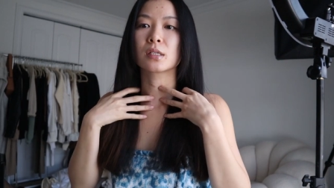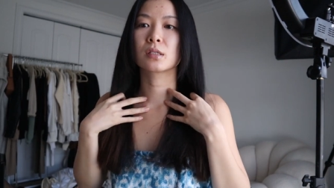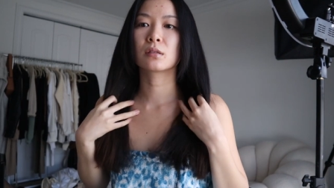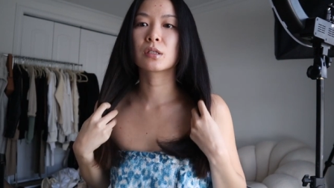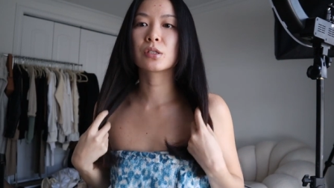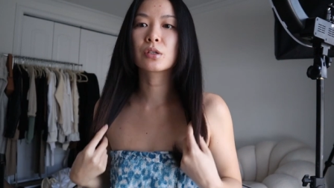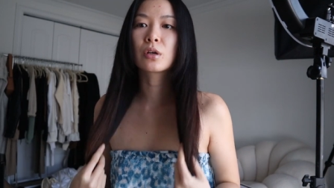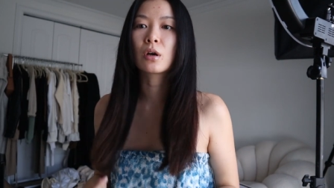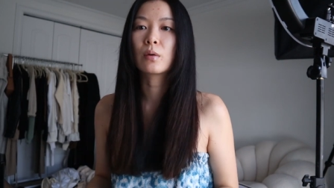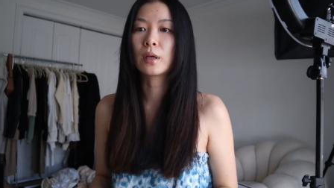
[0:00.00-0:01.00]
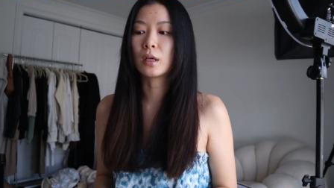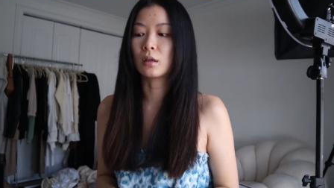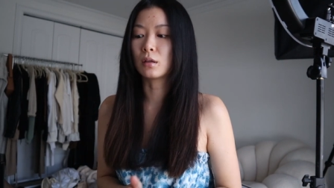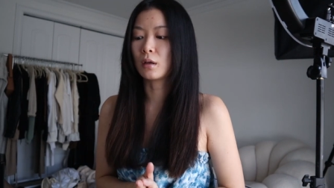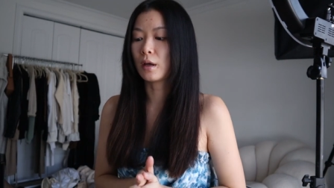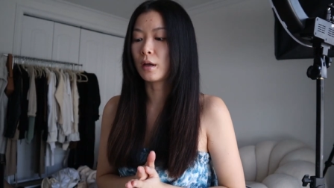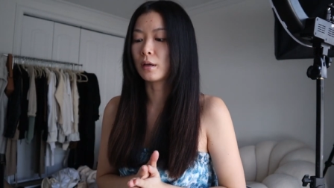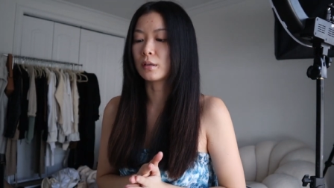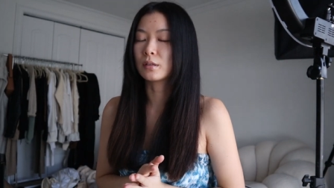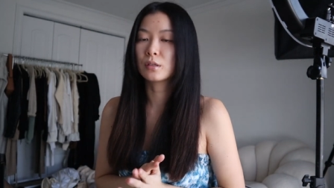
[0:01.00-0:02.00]
I still need to go in
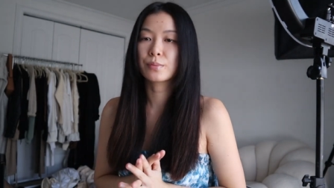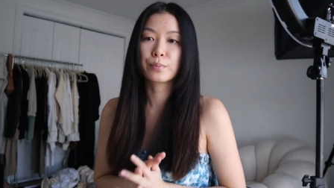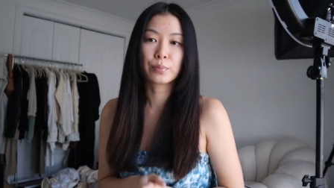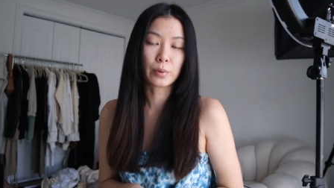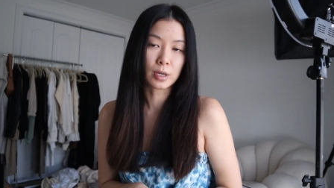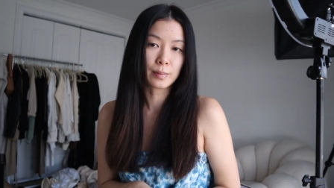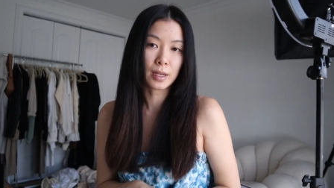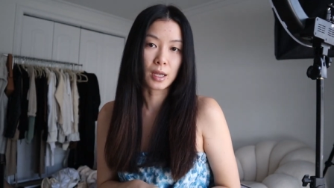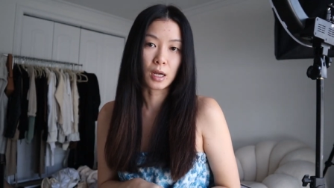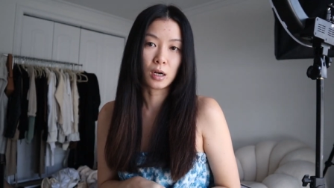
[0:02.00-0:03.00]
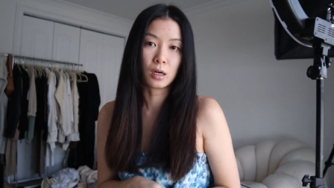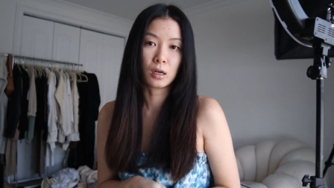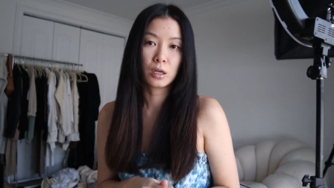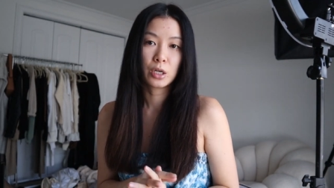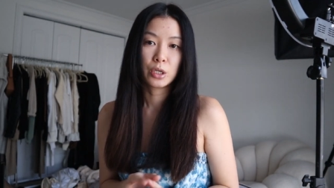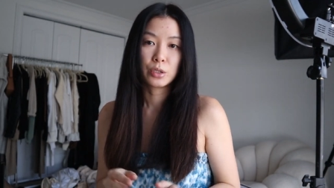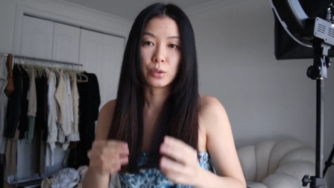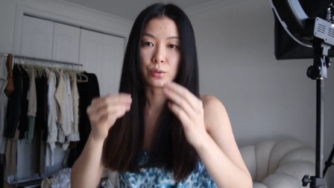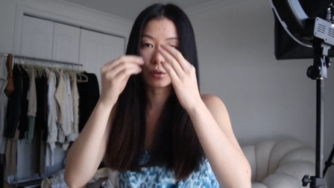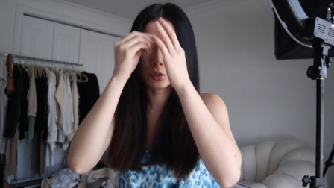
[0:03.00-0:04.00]
and braid my hair
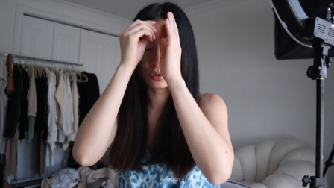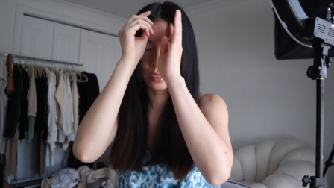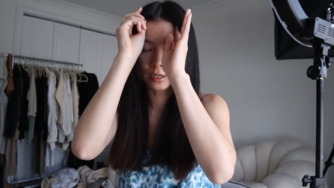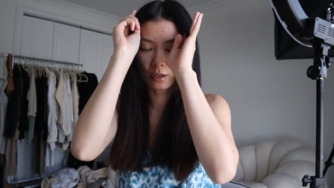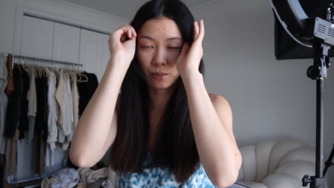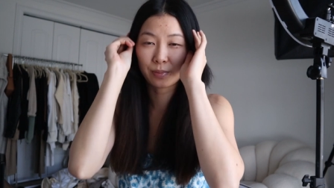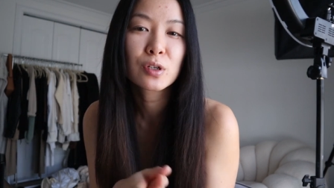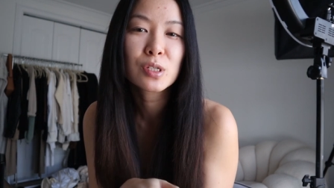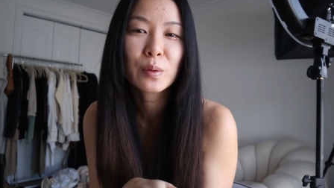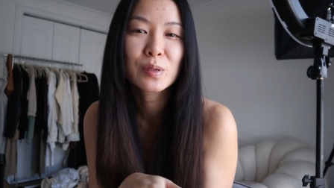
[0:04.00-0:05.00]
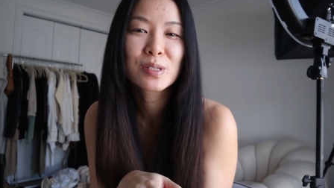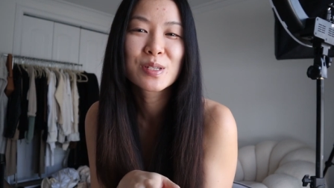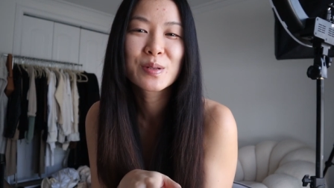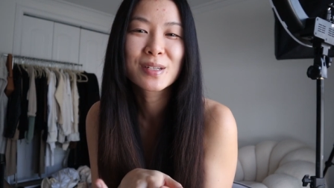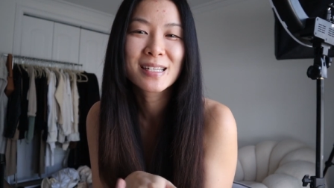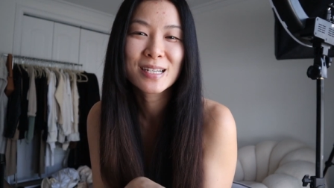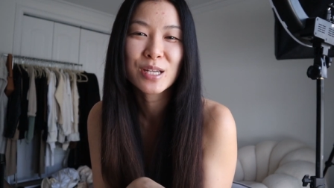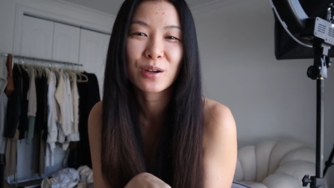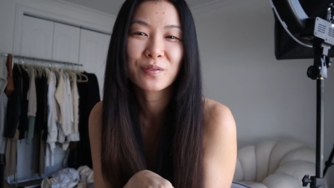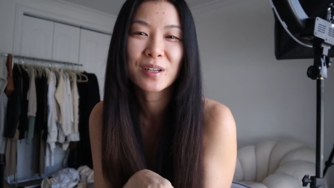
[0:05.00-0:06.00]
use the straightener. First, I want to do the
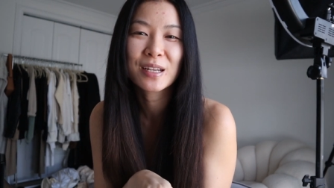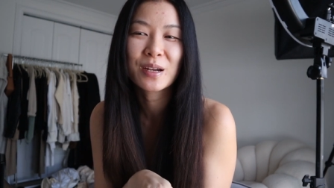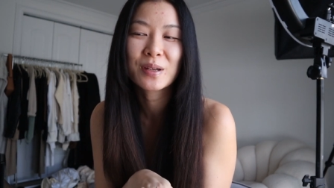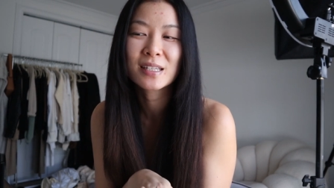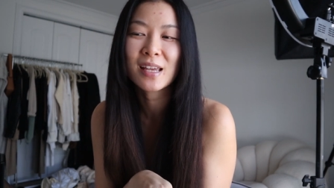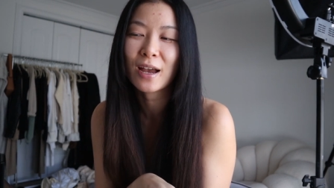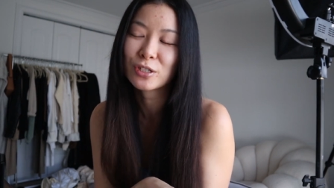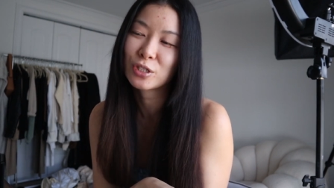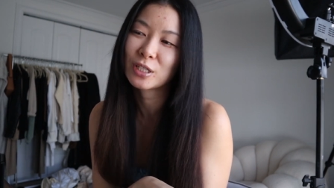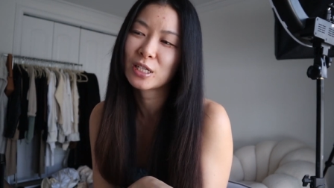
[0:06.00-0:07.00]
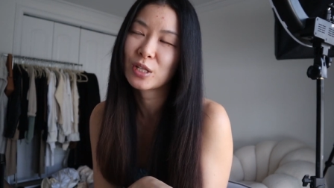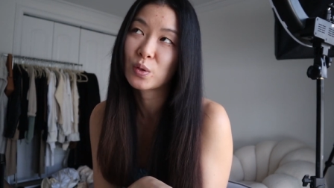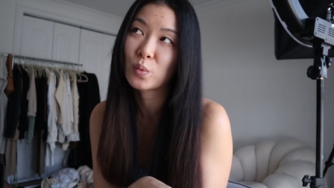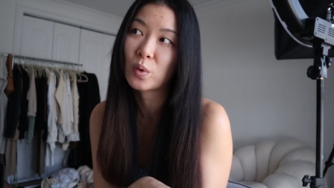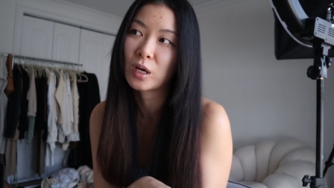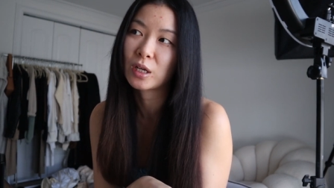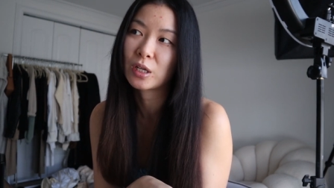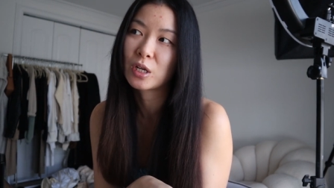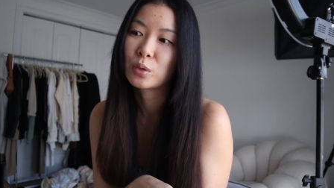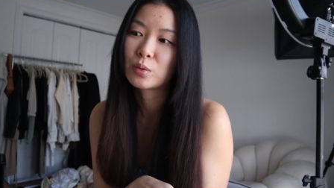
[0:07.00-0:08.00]
TikTok video. It's actually the
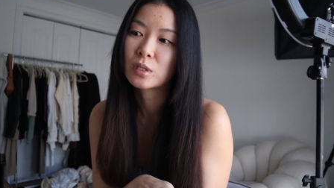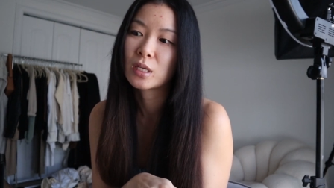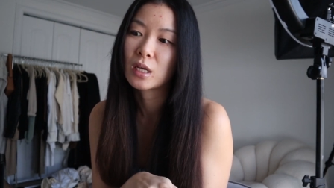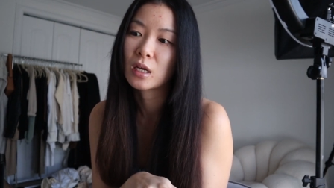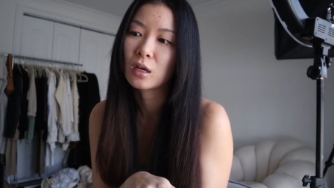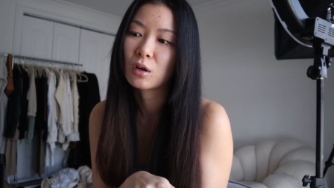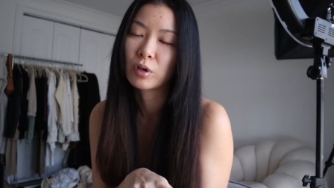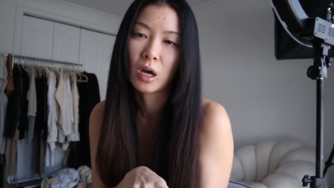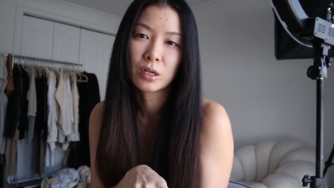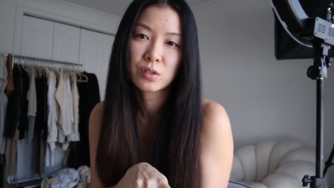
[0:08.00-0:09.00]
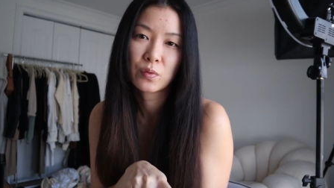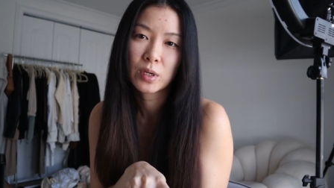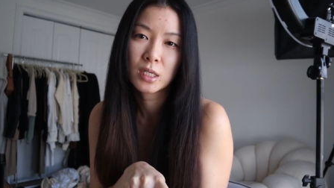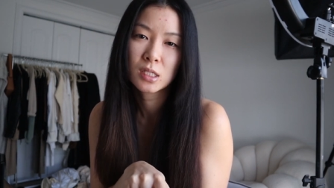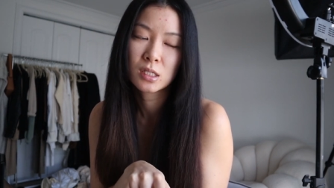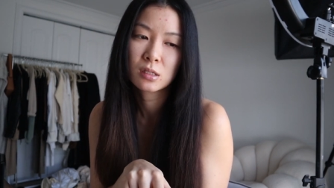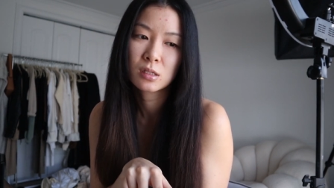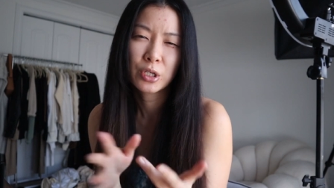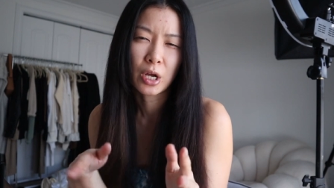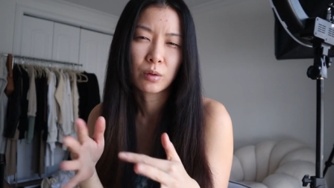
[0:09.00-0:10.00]
one using Rihanna's voice.
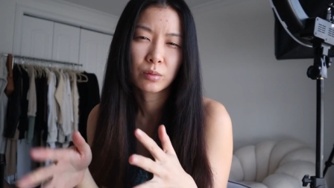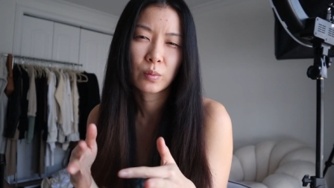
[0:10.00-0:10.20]
You know,